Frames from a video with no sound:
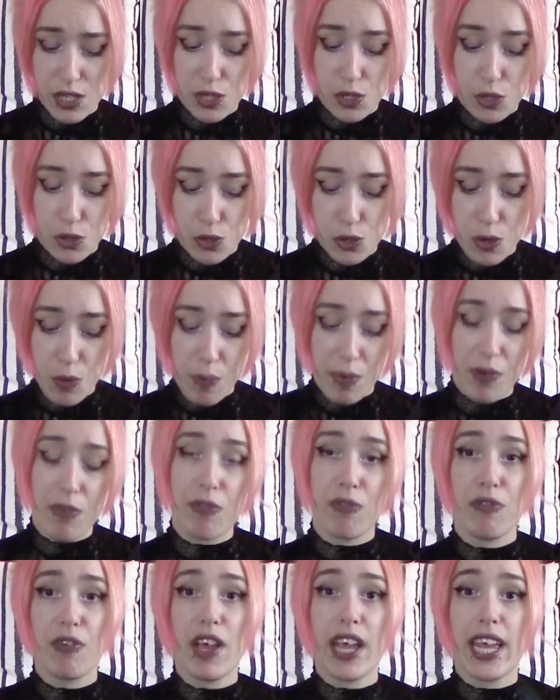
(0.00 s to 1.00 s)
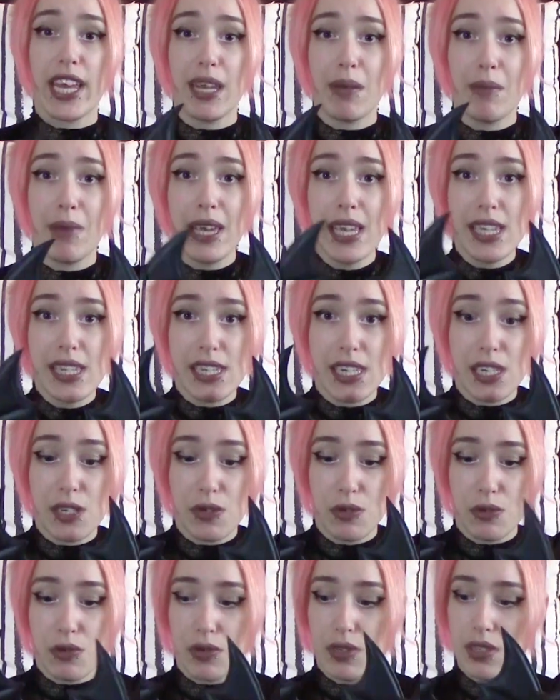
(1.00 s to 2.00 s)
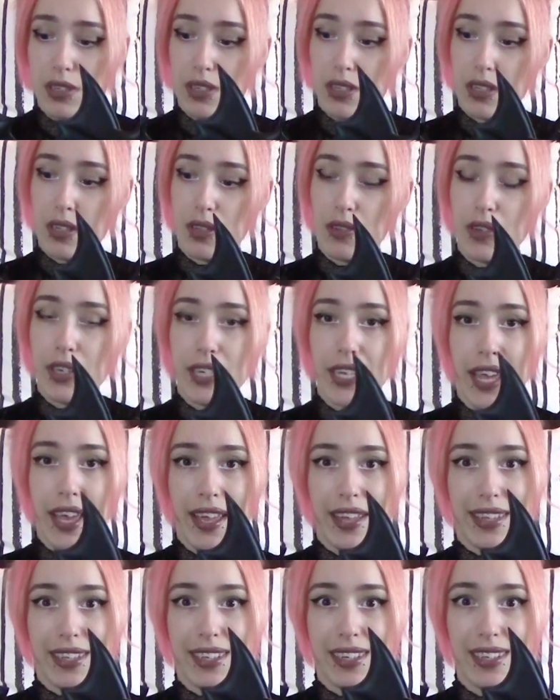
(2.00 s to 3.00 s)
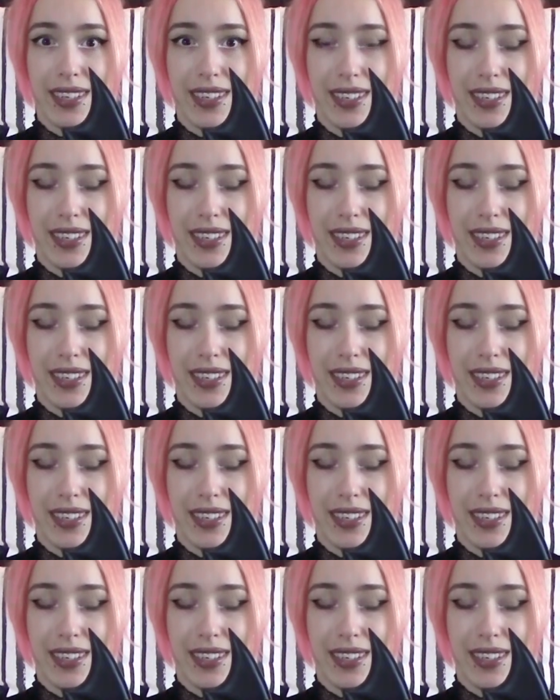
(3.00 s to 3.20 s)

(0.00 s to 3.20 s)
super fucking amazing, dude. Look at that.